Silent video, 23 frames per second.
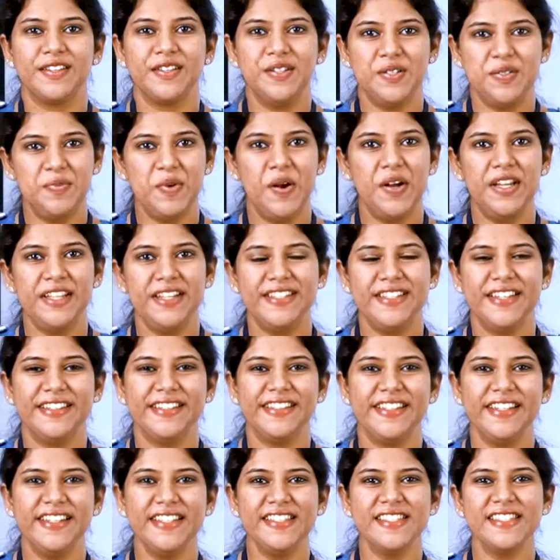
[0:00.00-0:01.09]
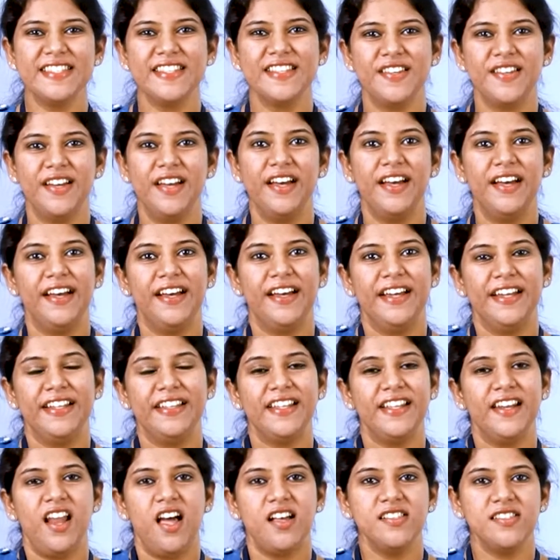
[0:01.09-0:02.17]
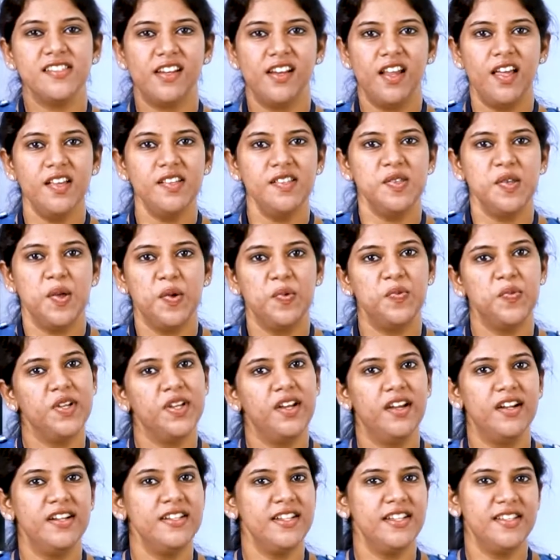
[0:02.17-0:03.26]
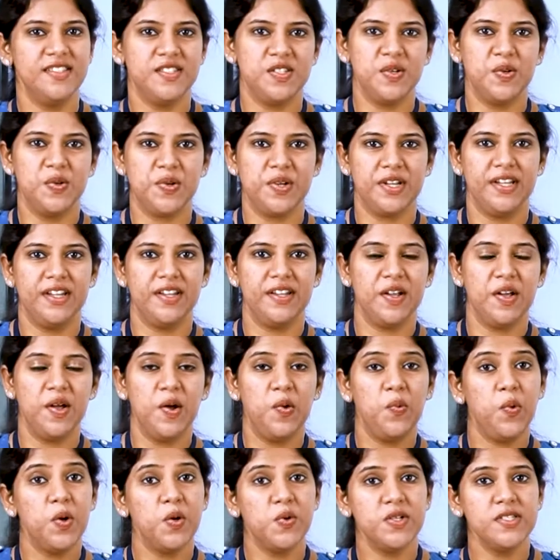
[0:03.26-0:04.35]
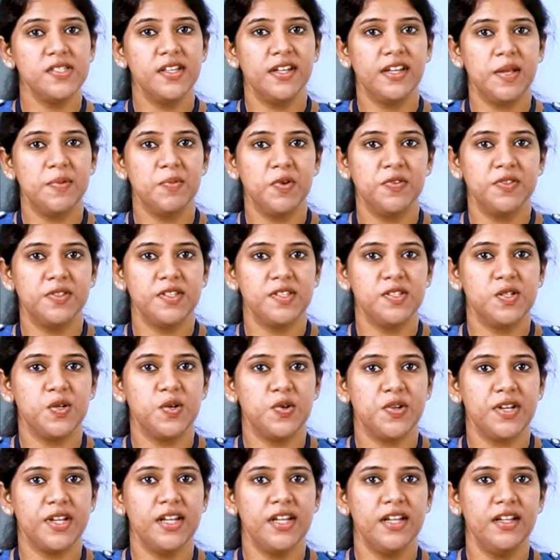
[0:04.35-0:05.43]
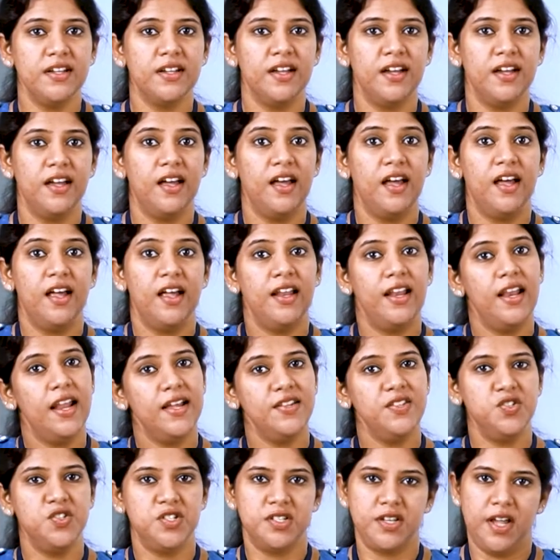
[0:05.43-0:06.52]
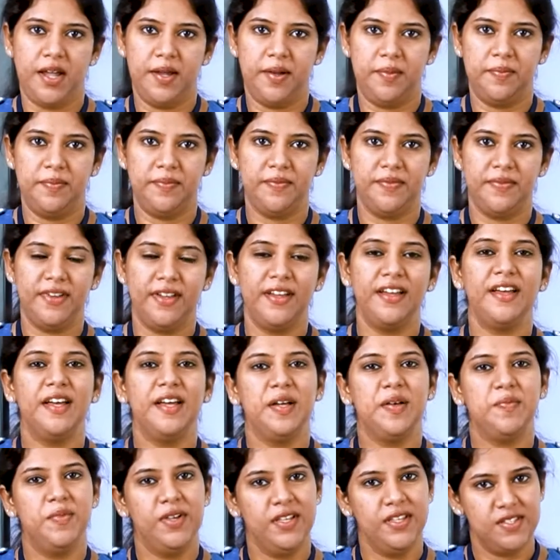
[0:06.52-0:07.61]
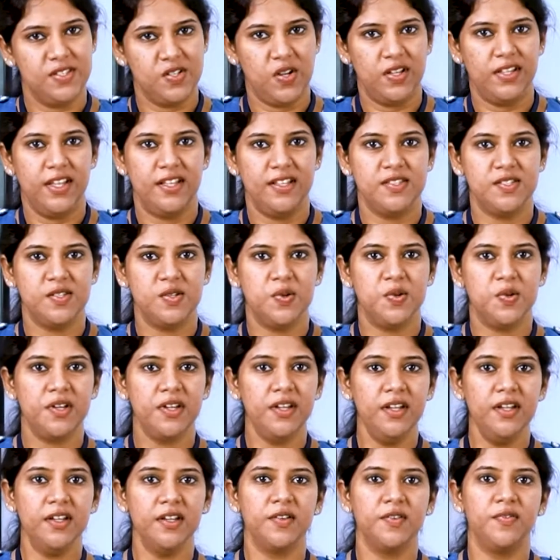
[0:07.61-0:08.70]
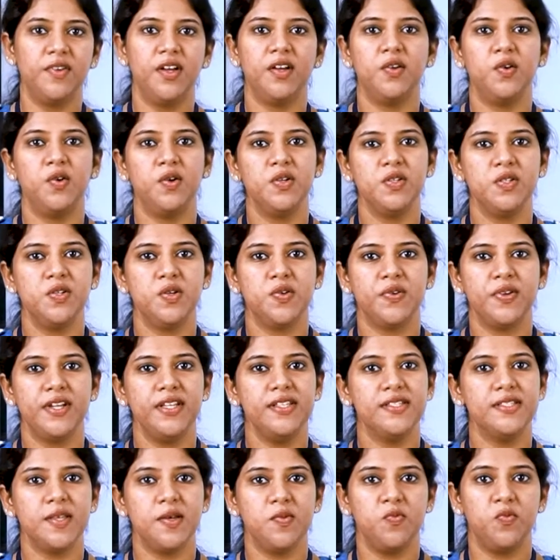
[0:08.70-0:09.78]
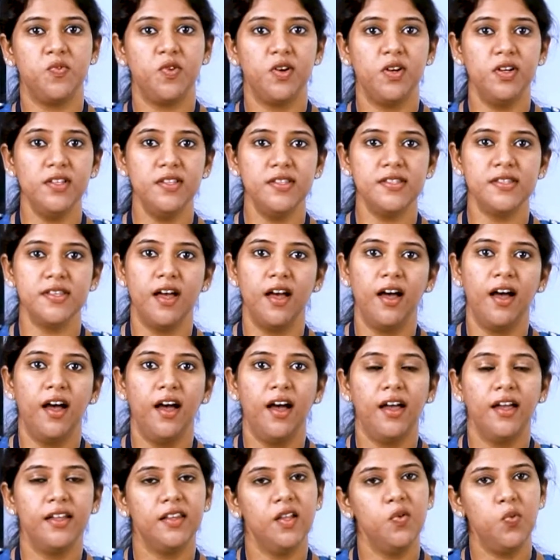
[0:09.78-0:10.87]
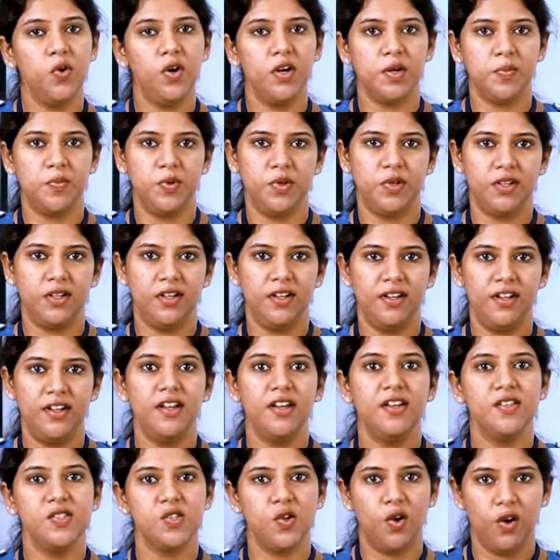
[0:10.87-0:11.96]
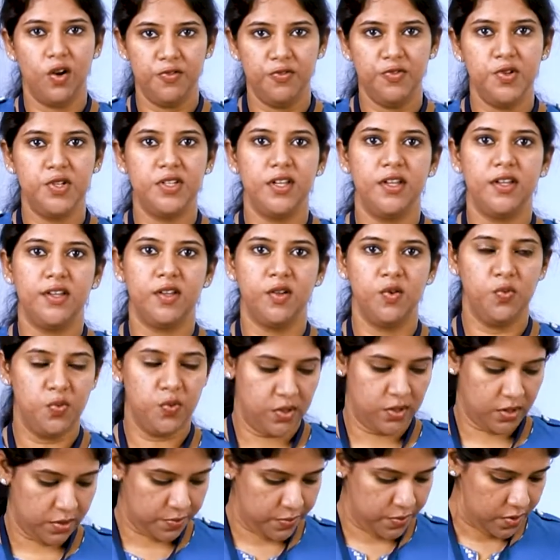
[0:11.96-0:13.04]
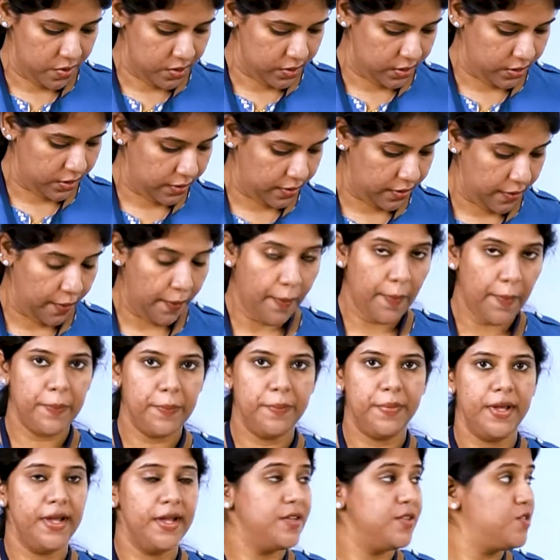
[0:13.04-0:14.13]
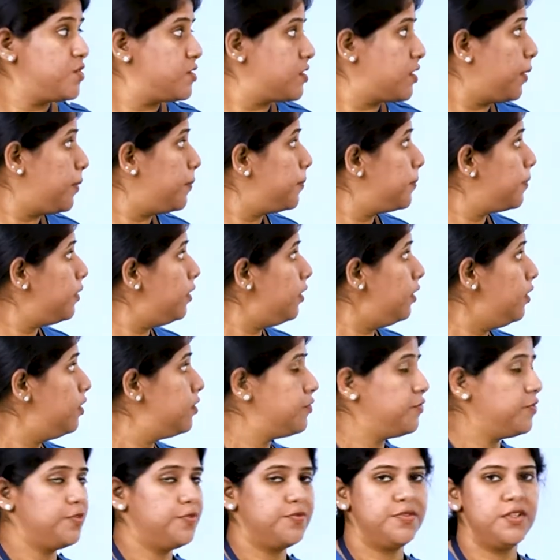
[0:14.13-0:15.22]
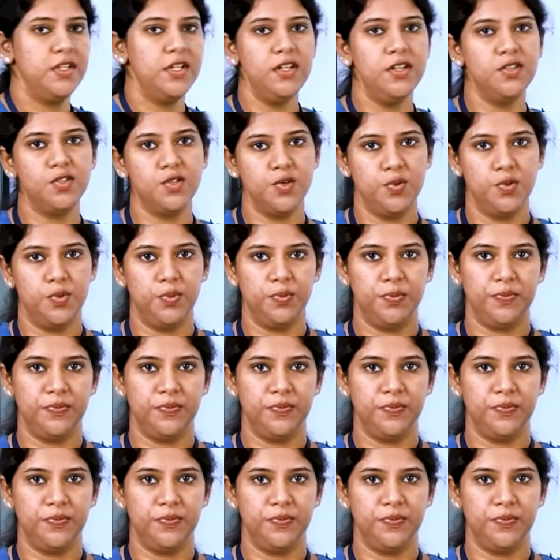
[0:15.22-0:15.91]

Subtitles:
Good morning, dear kids. In the last class, we learned a story. What was the name of the story? Lunchtime. Based on that story, we are going to read some words in the workbook. So all of you take your workbook, page number 52.